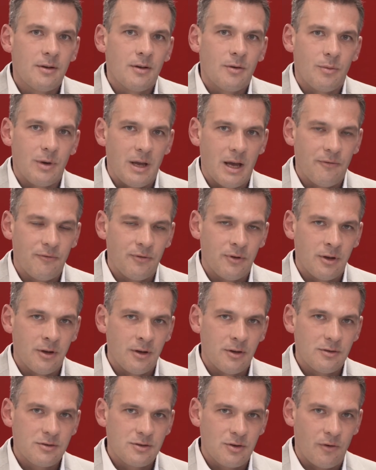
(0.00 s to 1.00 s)
We have
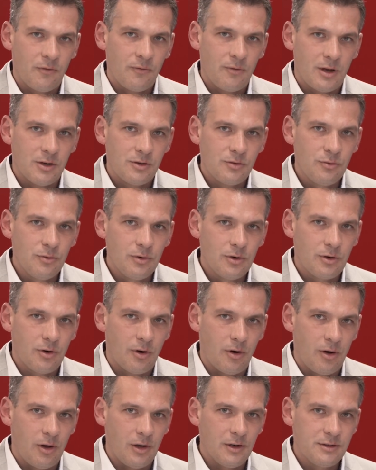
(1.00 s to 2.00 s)
a software tool
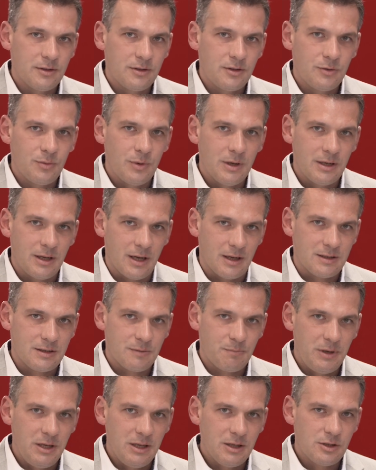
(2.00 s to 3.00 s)
called TwinCAT
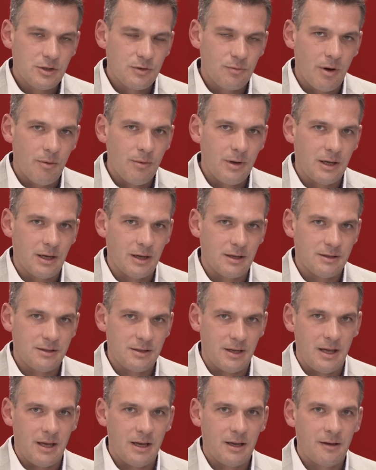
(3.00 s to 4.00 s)
Speech, where we can
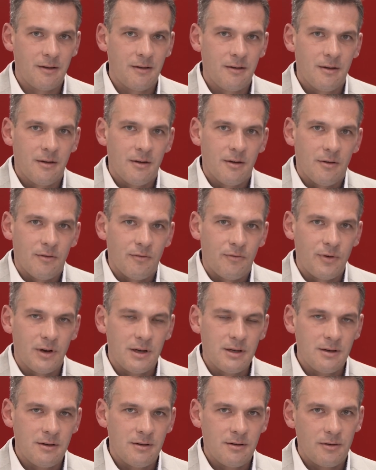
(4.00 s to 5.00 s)
take
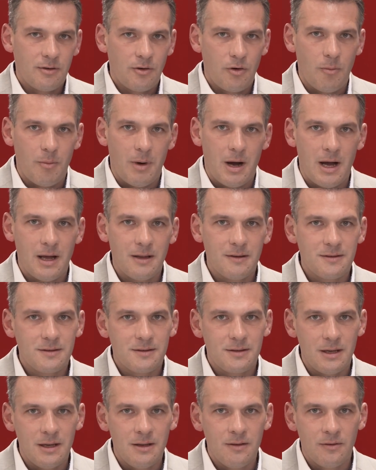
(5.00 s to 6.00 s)
written
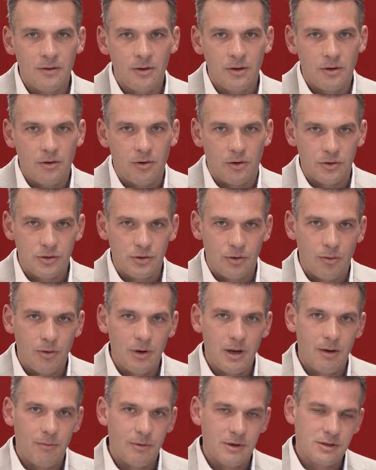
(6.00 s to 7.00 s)
commands in the
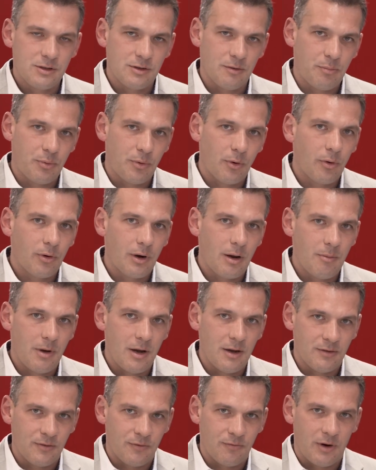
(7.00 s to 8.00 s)
controller, which the programmer
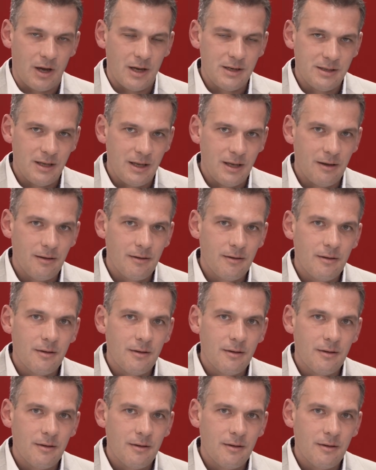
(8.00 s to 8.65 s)
is writing.